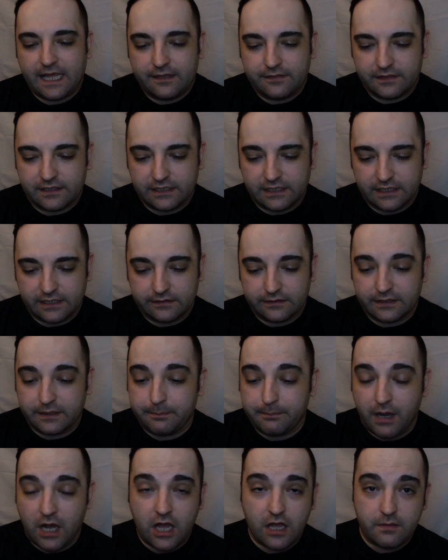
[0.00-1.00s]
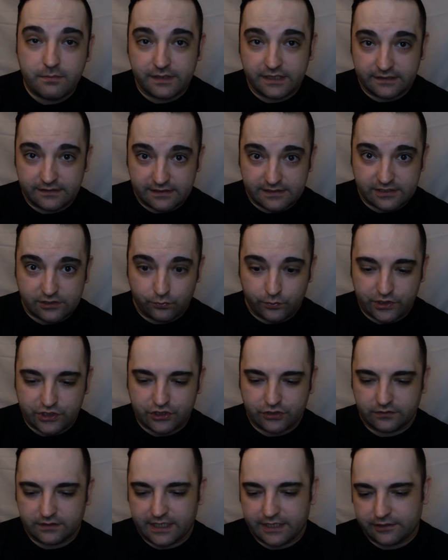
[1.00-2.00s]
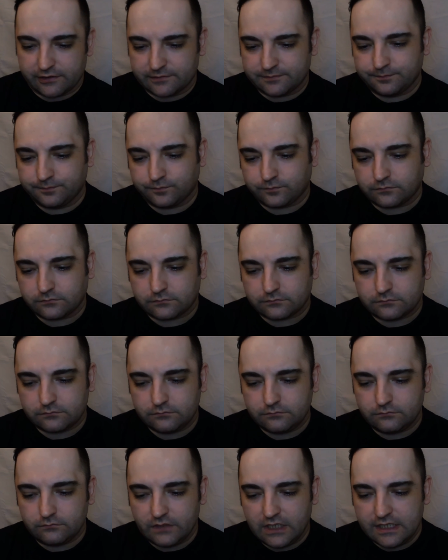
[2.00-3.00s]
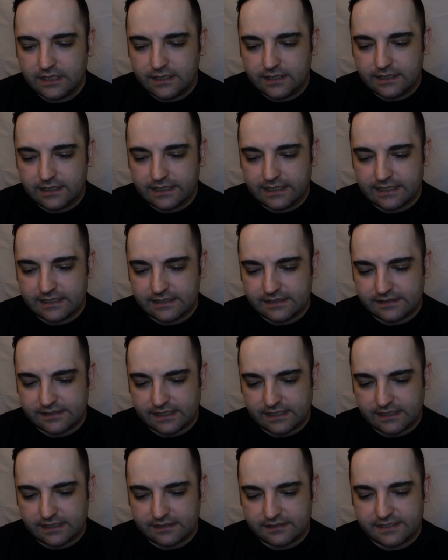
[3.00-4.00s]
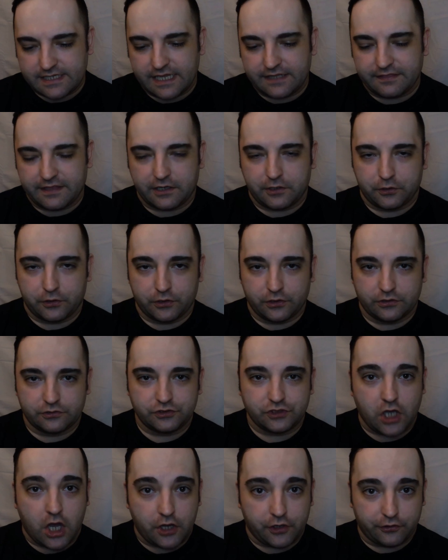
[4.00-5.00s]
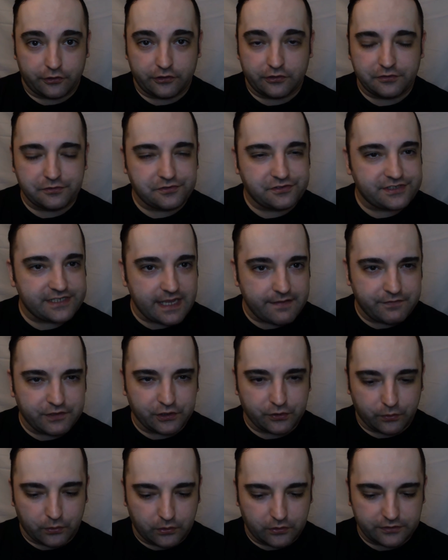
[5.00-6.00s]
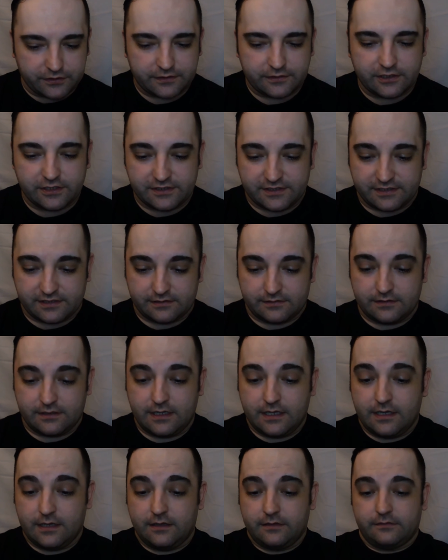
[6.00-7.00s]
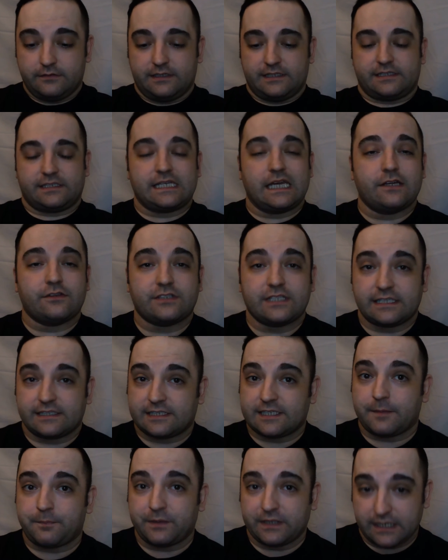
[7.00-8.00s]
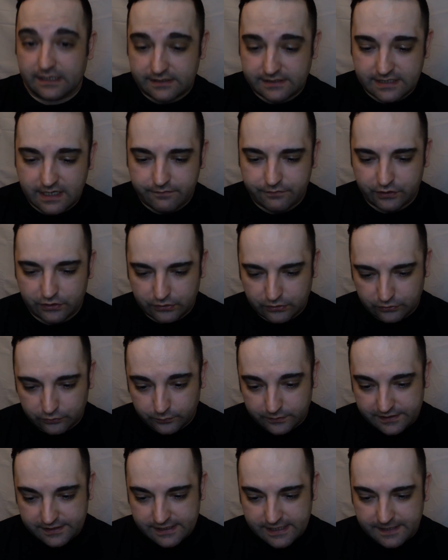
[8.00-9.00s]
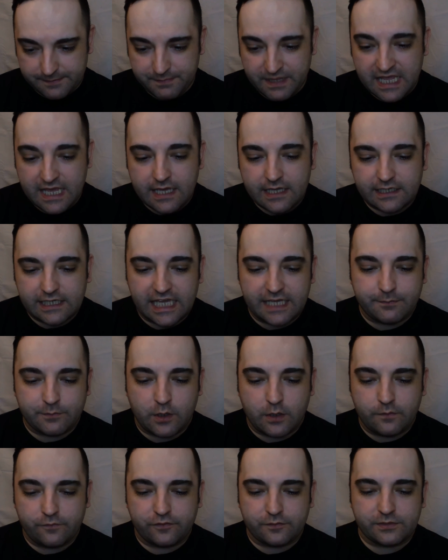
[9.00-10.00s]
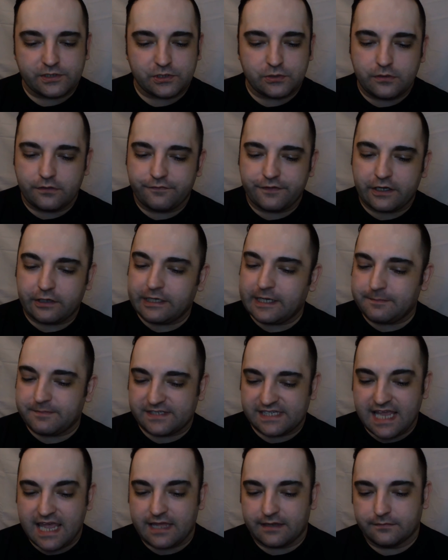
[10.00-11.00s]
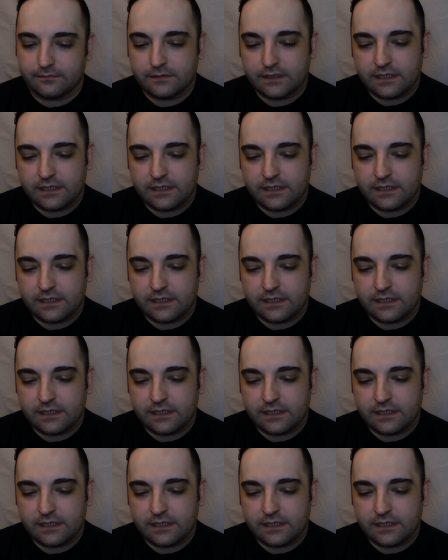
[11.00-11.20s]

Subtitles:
The mom in this original letter is saying that her daughter, her 7-year-old, because this sounds like something a 7-year-old would say, came home from school very upset